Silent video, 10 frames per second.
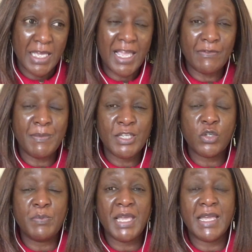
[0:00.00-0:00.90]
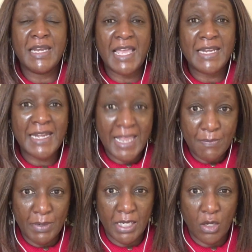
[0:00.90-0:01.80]
Government should be an
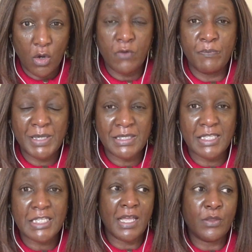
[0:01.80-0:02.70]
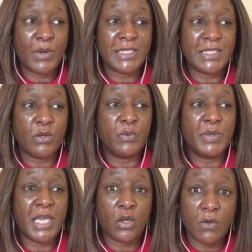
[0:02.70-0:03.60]
enabler of business, otherwise there will
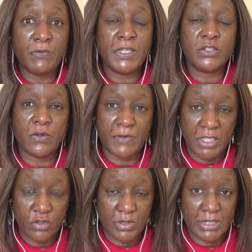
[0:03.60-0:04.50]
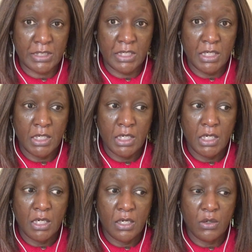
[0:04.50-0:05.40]
be a conflict of interest,
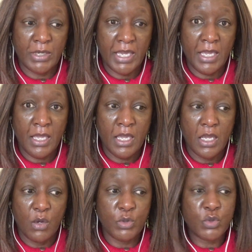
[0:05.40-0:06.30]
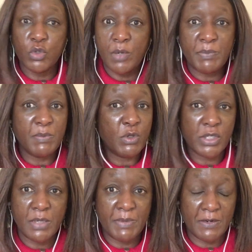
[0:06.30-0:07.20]
okay? Which will not be
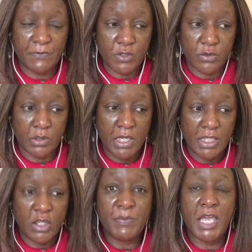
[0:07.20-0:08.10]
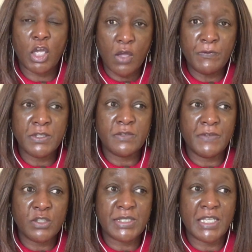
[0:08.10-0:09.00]
mutually beneficial. There'll be a conflict of
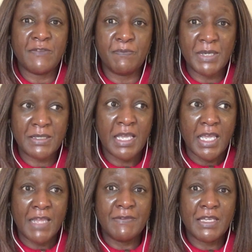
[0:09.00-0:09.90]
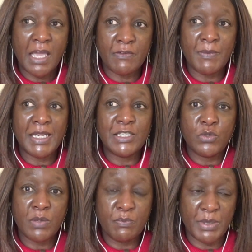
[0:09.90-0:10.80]
interest if the government is
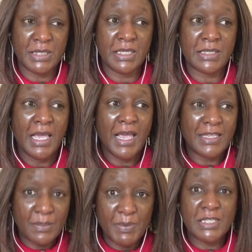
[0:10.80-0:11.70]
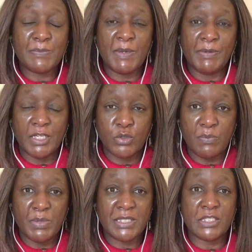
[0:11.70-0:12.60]
doing business and the business people are
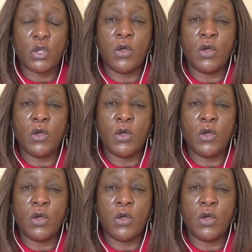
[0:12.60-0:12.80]
doing business.